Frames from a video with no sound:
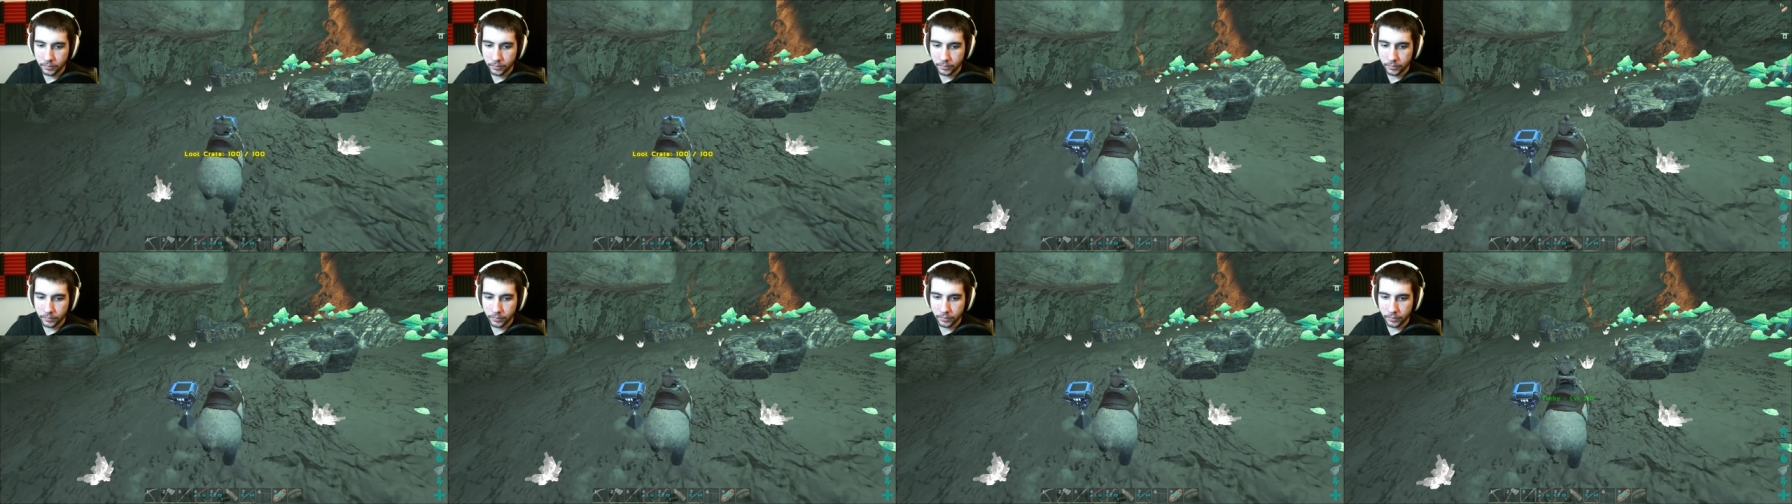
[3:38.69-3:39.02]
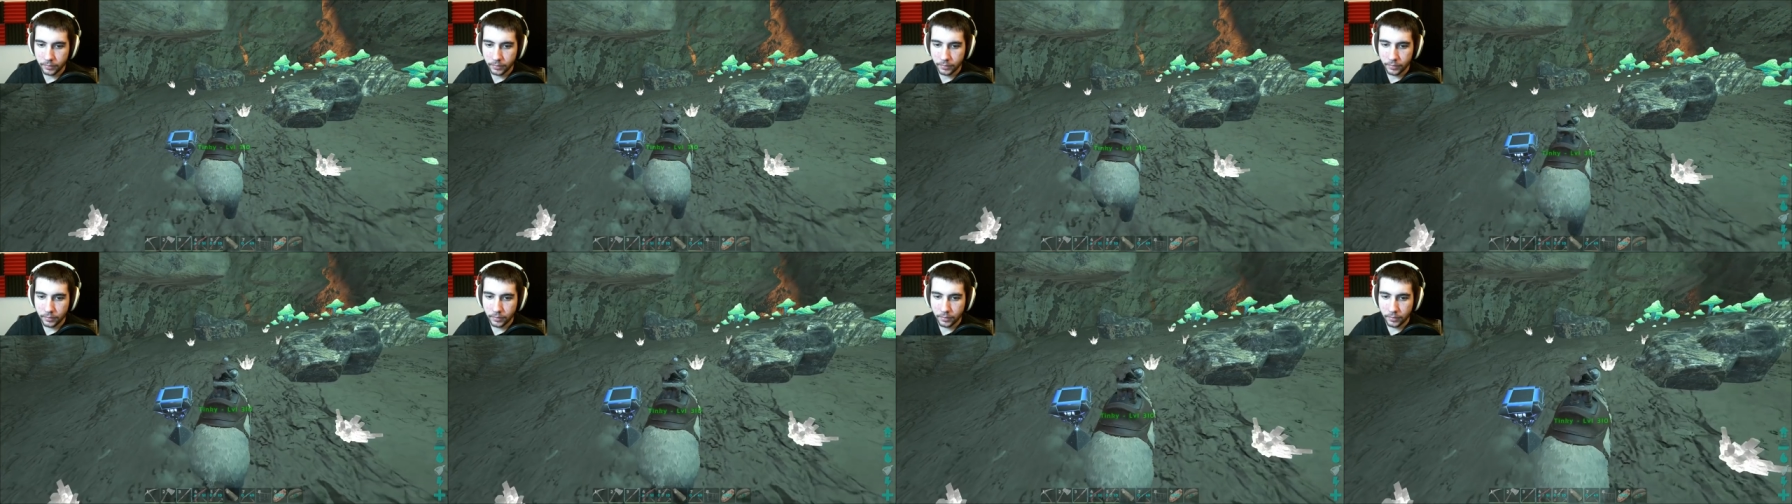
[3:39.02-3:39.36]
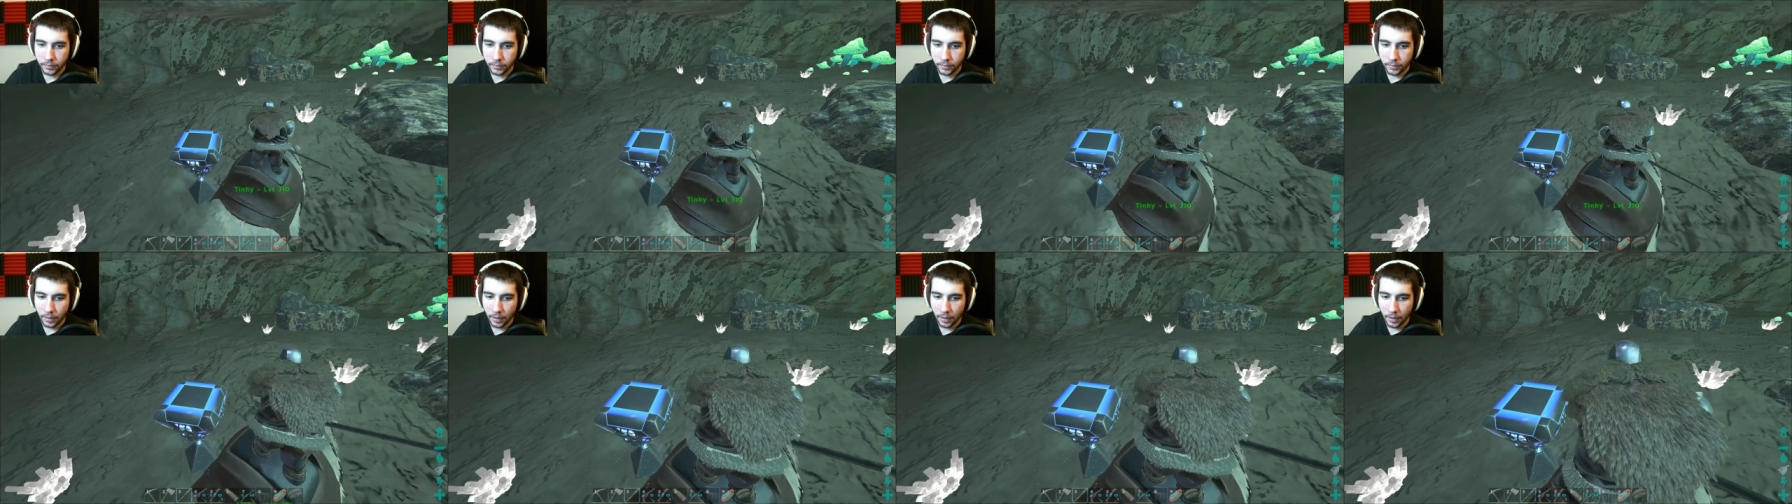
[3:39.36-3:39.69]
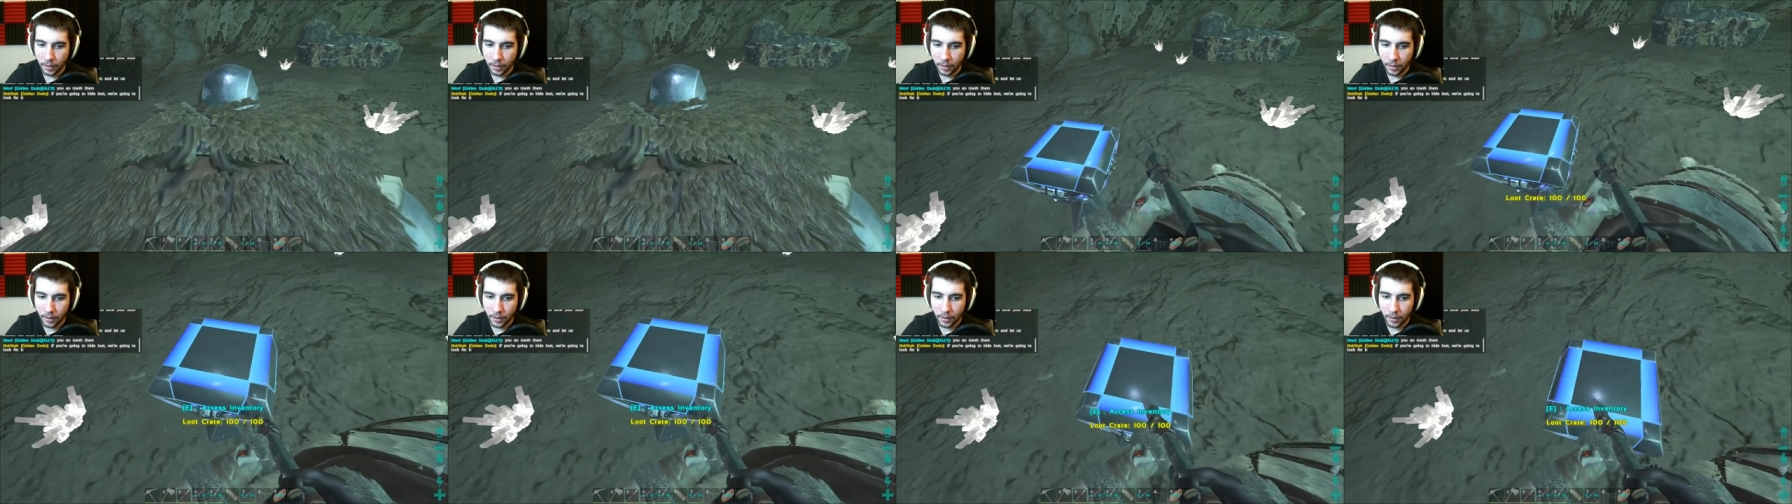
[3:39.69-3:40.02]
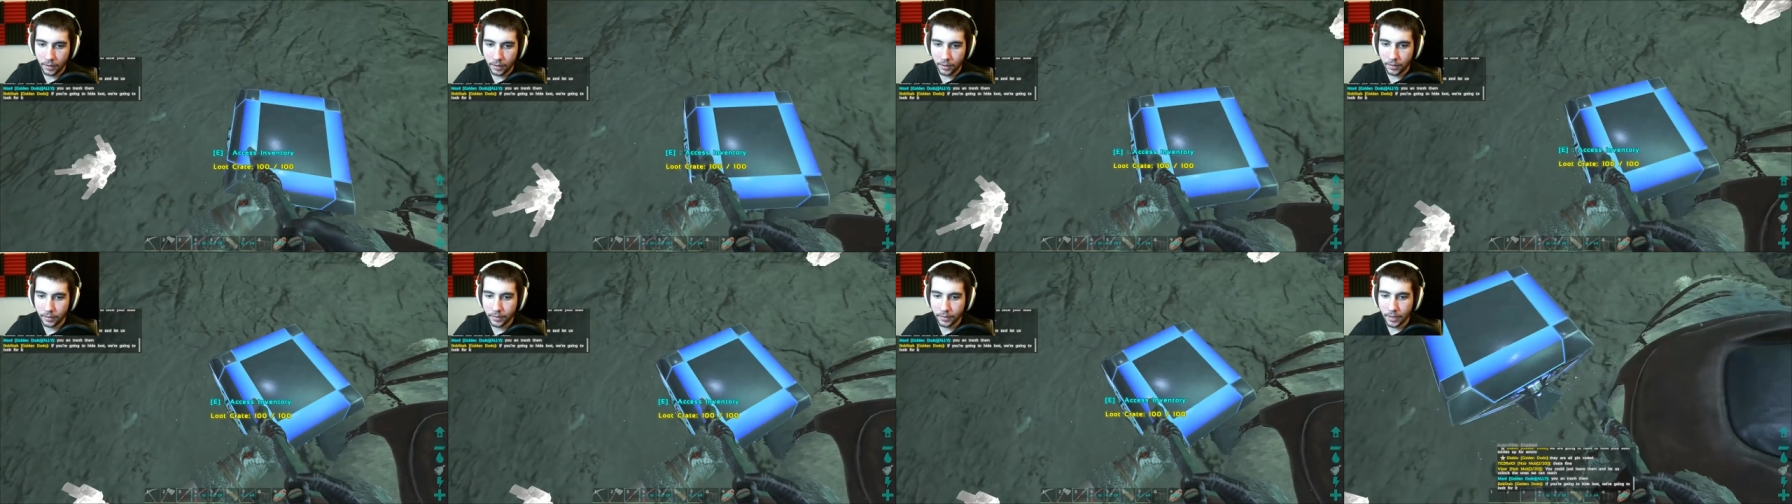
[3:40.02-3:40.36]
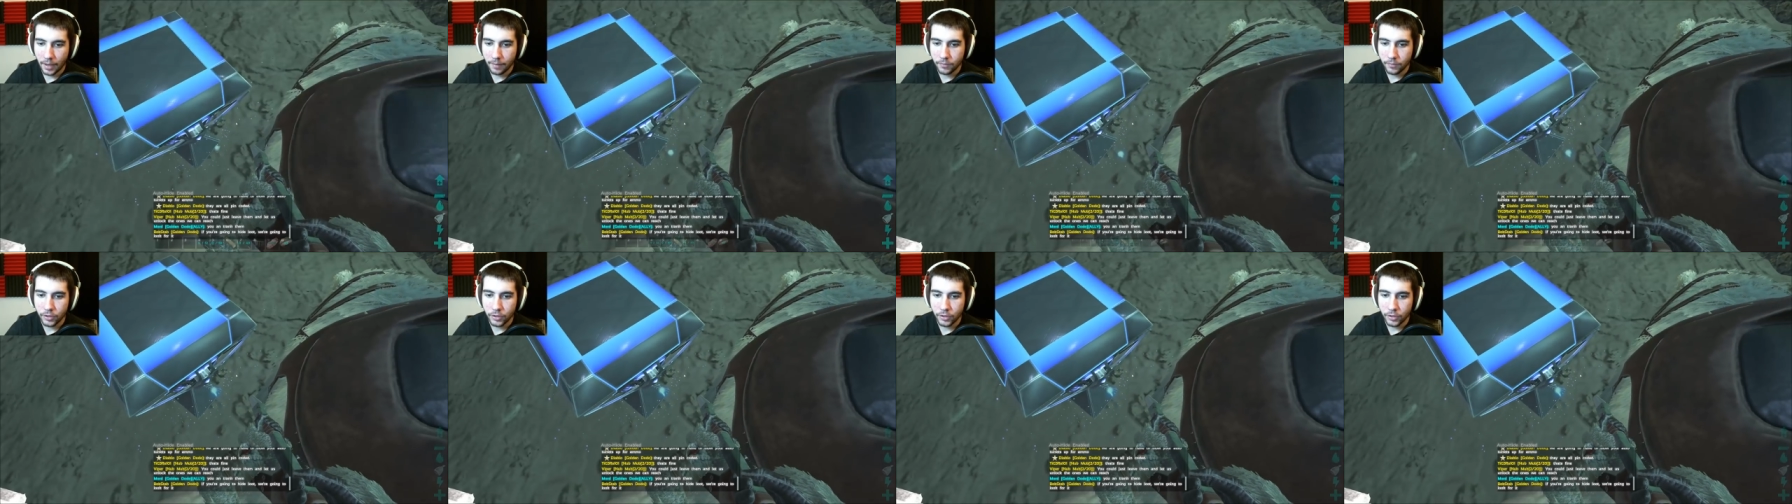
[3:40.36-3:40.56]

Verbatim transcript: Where did you go? A cave